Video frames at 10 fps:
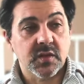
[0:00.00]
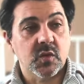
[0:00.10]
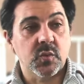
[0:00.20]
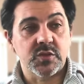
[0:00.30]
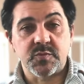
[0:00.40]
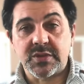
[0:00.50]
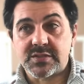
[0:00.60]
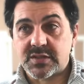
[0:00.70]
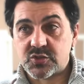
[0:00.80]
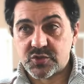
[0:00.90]
which means
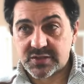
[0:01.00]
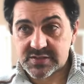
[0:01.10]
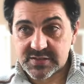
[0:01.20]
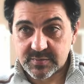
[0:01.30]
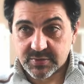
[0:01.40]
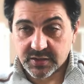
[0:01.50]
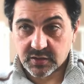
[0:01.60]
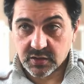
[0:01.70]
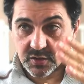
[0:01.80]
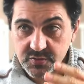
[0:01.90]
that you can simply
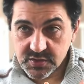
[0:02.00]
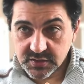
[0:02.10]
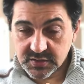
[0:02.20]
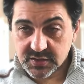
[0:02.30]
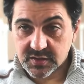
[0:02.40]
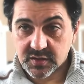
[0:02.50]
close it